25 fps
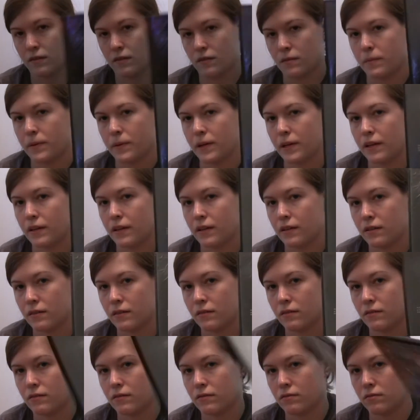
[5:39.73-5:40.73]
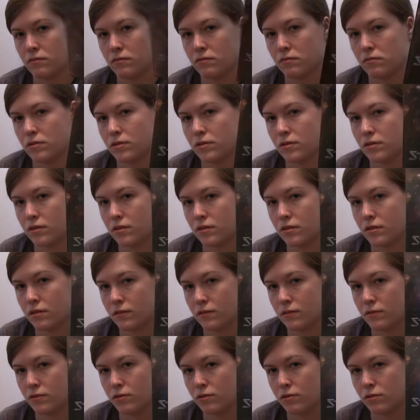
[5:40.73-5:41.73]
Back it up.
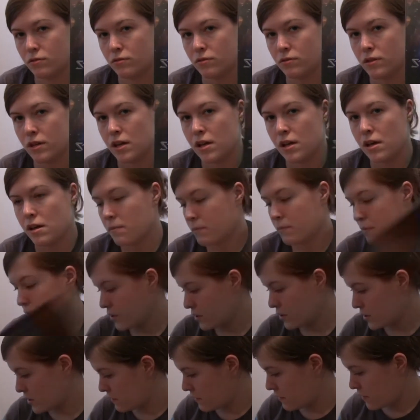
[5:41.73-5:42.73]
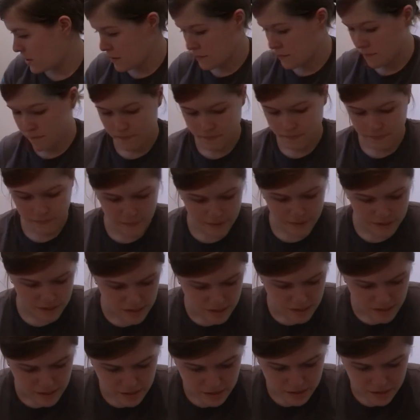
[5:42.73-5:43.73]
StarCraft II bonus DVD.
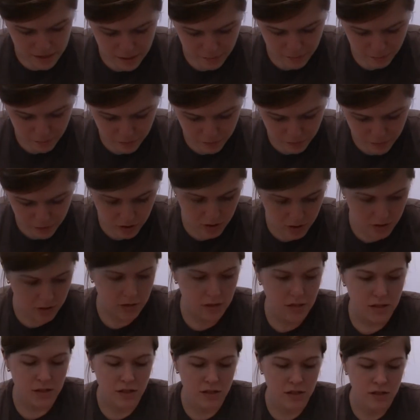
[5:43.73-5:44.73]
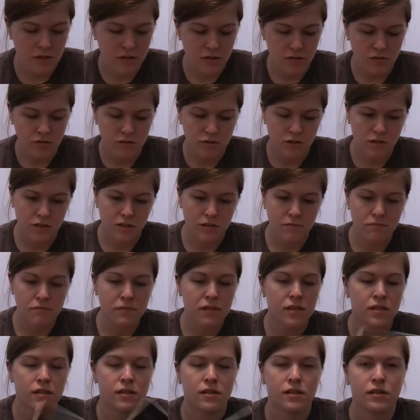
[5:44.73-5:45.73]
Then we've got the awesome
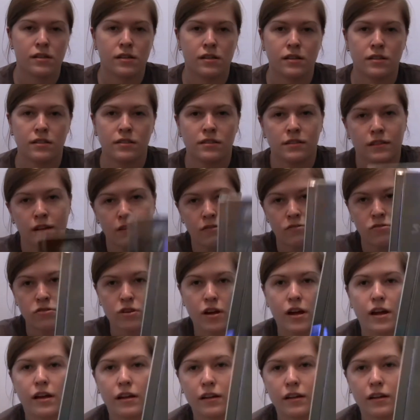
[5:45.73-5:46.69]
soundtrack,